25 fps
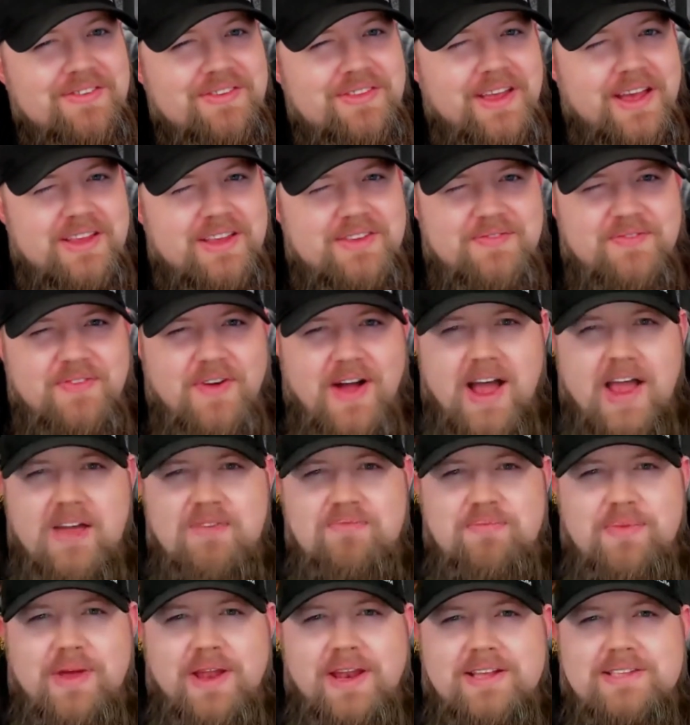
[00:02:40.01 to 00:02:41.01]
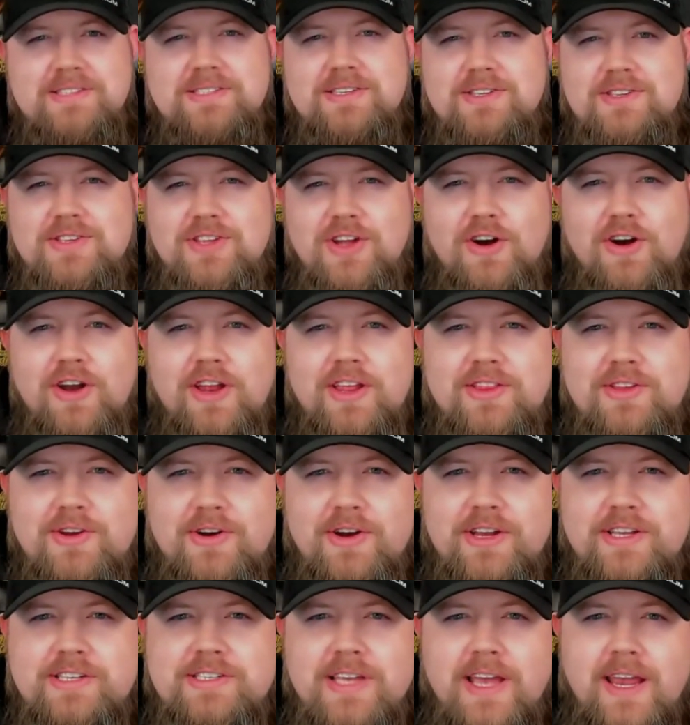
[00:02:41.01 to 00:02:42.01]
Next 5 minutes and
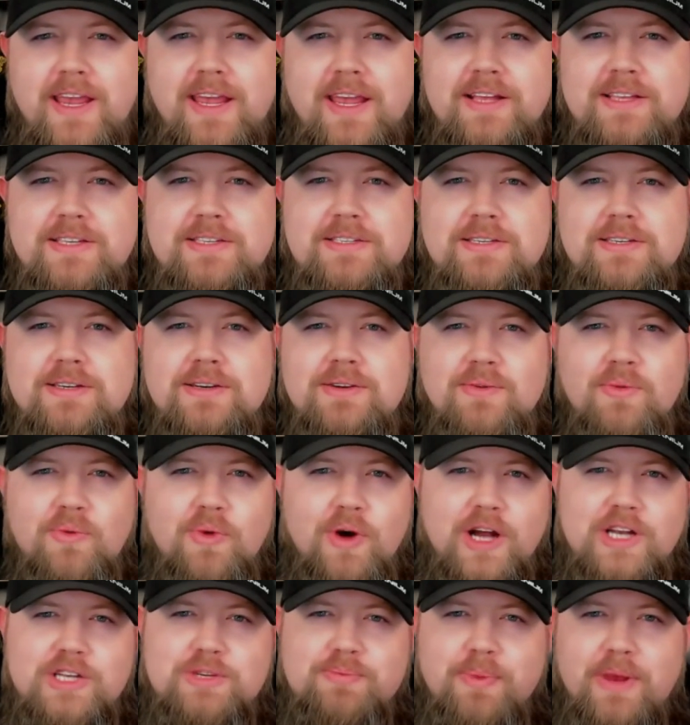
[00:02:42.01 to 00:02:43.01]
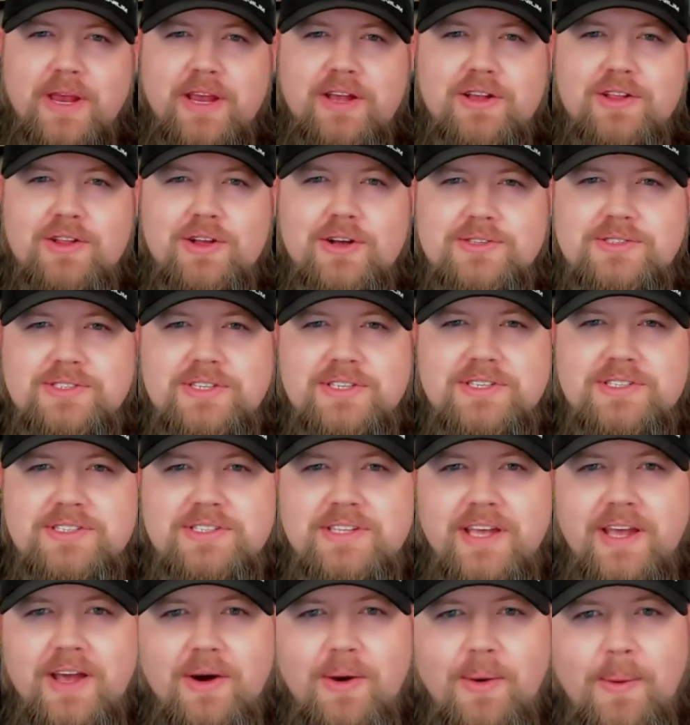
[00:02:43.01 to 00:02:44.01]
33 seconds, watch me close this
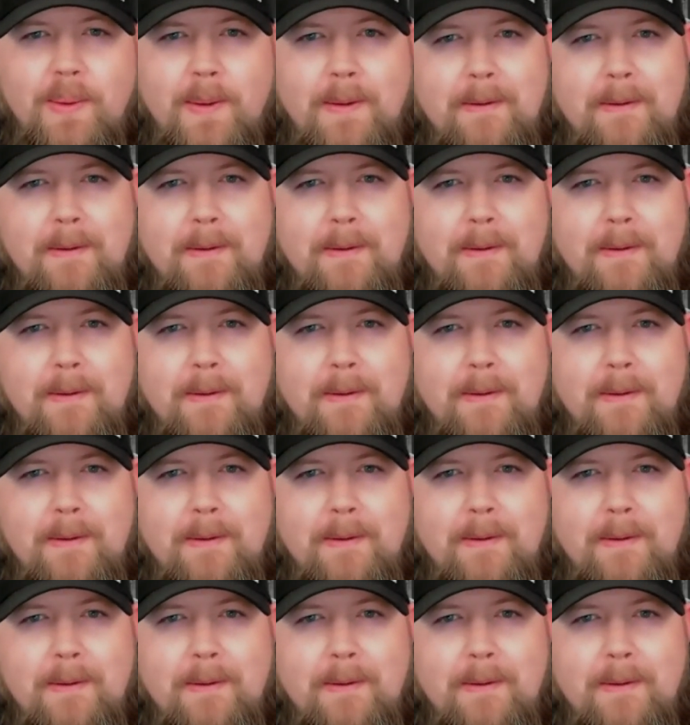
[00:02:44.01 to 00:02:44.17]
deal.